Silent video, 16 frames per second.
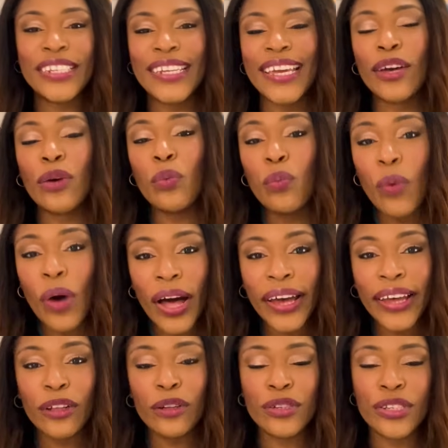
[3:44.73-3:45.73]
take a
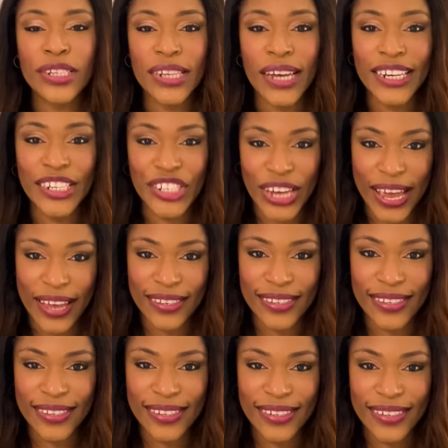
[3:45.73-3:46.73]
while to
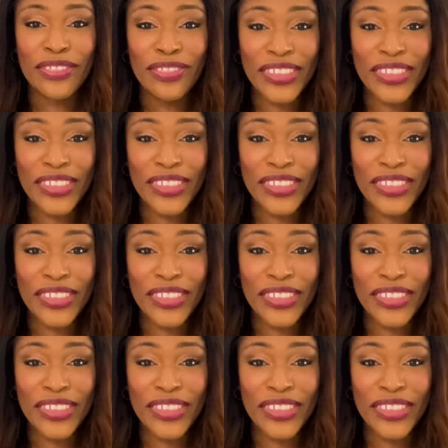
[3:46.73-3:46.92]
digest.